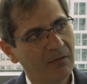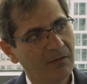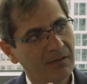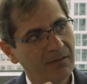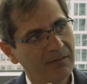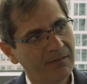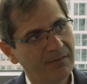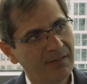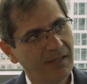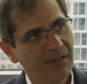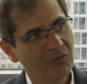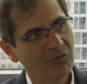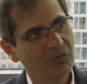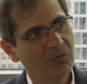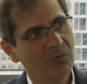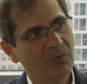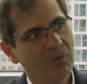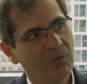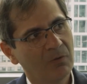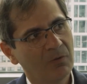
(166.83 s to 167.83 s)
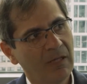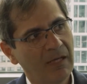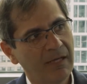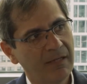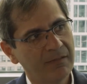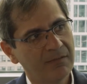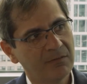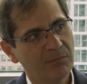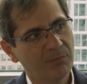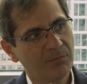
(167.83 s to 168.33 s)
or
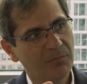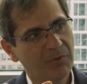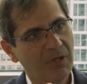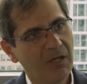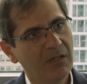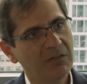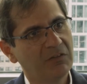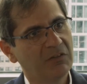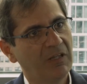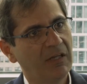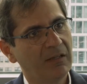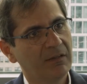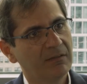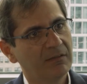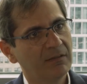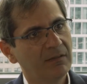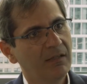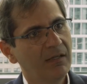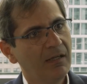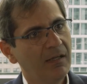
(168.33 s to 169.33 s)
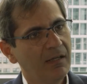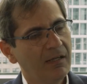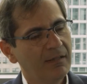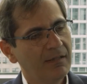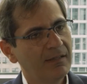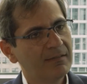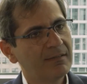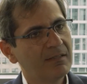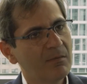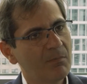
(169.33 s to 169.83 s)
contextualized project
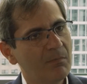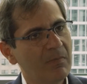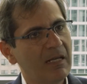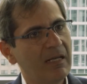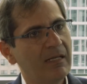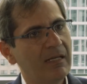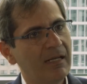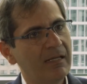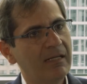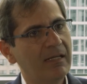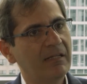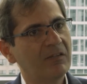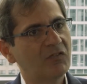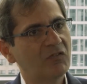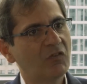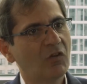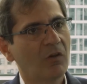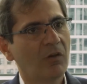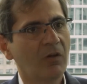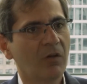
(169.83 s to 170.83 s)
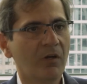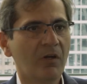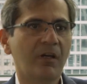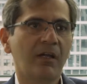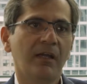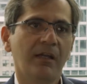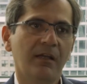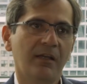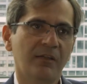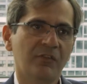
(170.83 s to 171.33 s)
doesn't mean it needs to
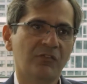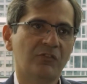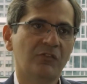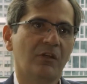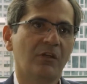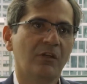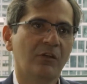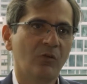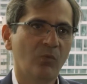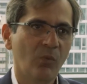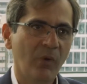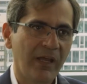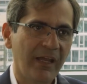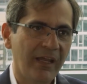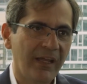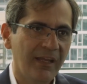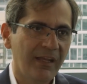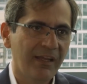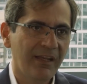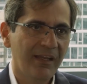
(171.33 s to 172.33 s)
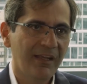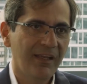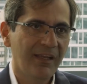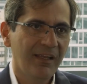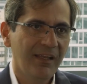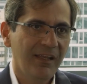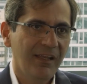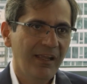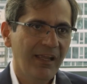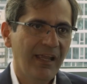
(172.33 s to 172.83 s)
look a certain way.
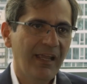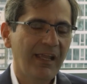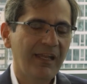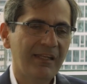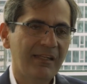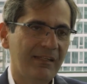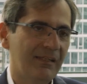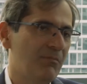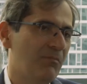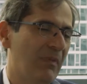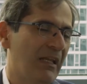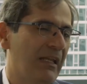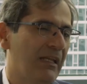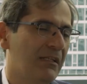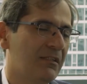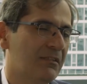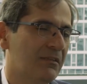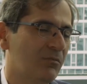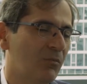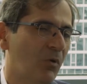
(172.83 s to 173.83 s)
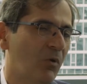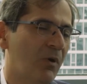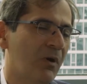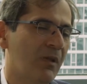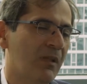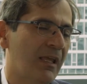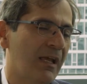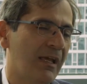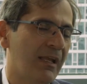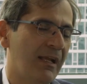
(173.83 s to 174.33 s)
It means
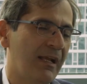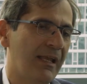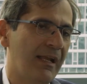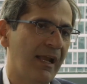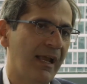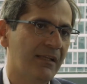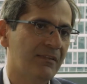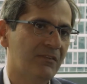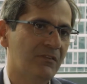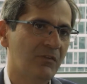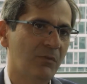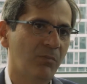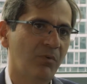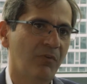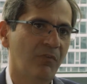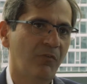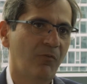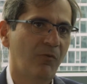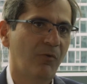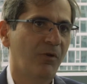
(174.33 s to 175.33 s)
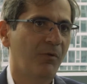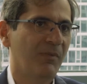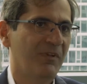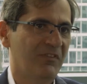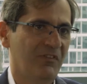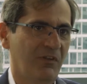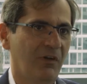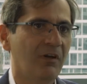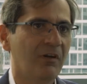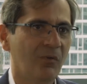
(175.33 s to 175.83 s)
more that it has to perform a
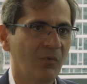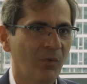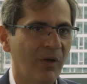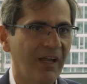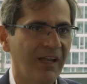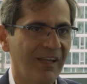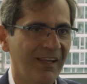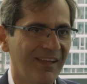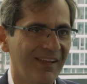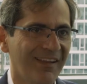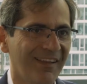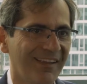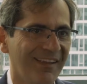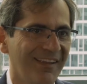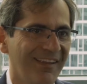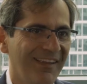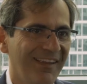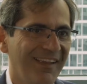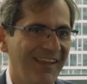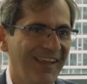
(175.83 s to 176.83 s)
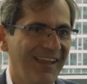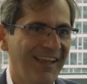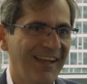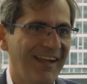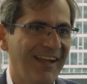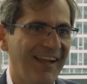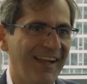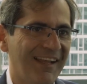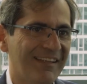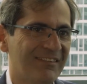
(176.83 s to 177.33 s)
certain way.
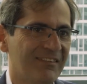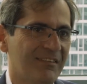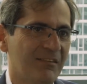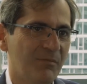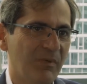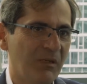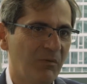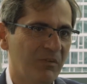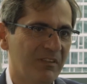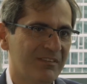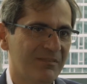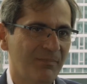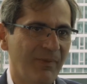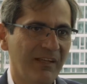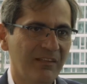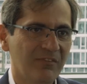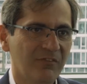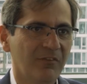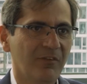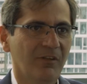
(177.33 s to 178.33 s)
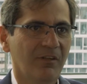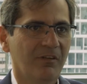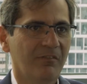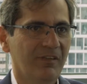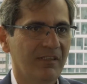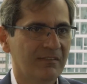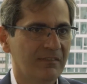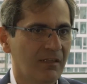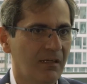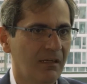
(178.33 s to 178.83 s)
And it has to be respectful of
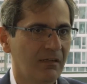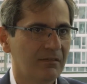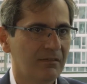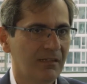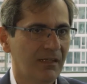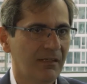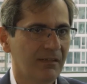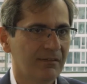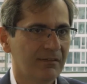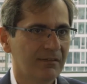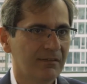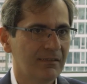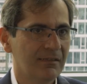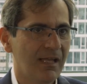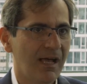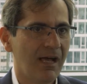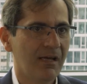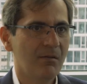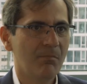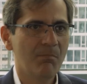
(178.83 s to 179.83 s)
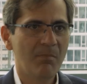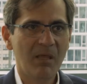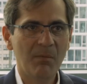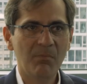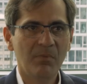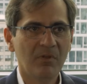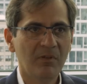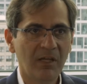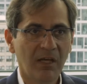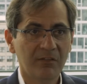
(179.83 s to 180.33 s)
its context, not
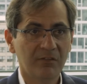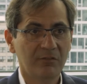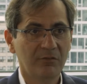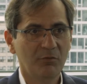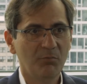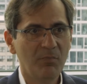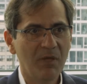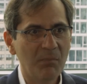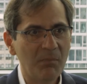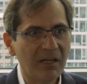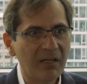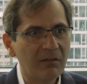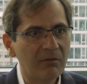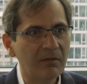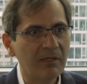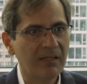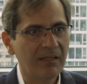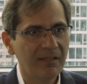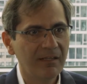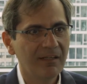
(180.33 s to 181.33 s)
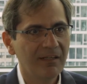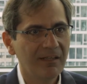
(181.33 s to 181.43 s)
through mimicry,